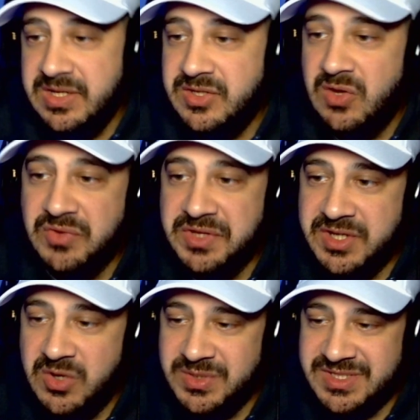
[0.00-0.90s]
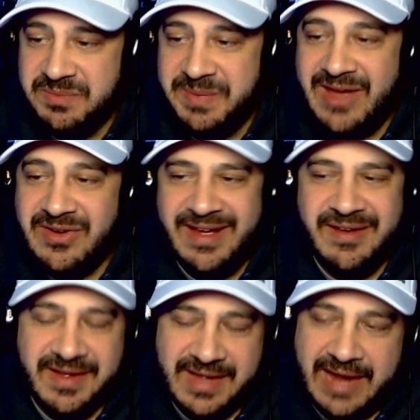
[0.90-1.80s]
Don't really know what it's about.
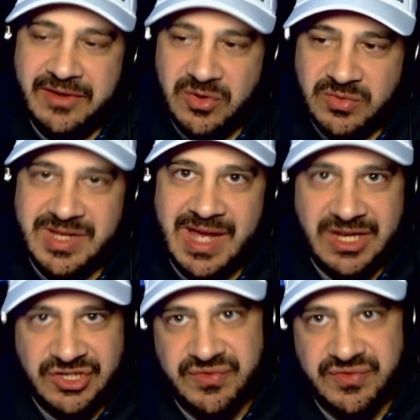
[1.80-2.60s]
I know Tosh